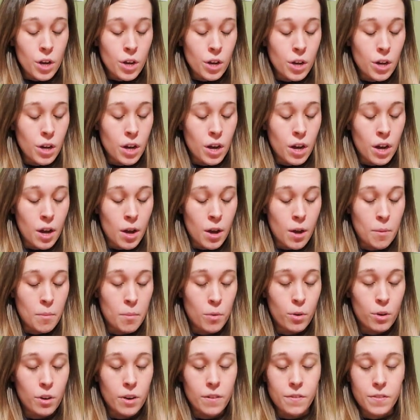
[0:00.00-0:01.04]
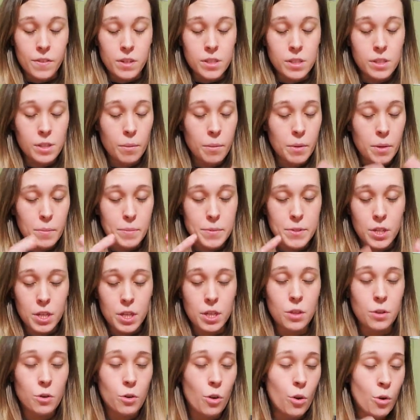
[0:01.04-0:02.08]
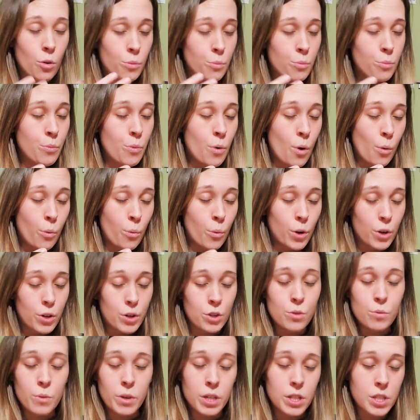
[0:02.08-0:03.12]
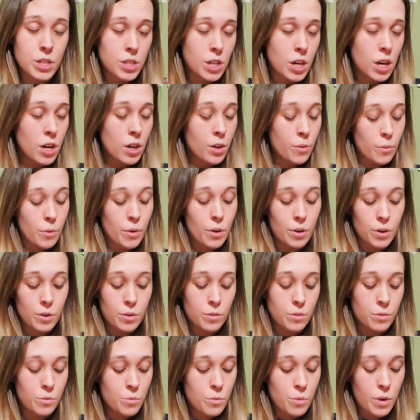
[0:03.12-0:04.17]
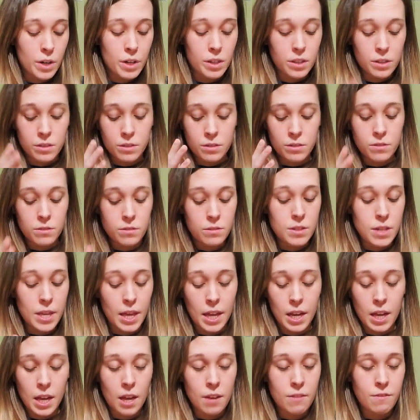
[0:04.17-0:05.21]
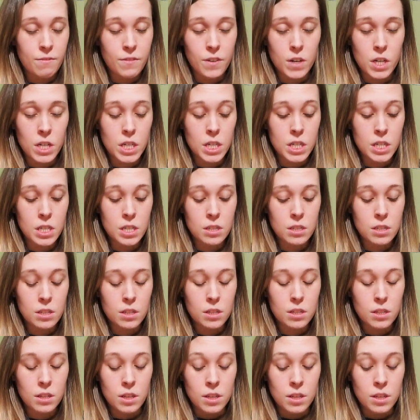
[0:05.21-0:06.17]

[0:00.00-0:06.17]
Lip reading: or if there's something in particular or where you want to start, or you want to hit on first,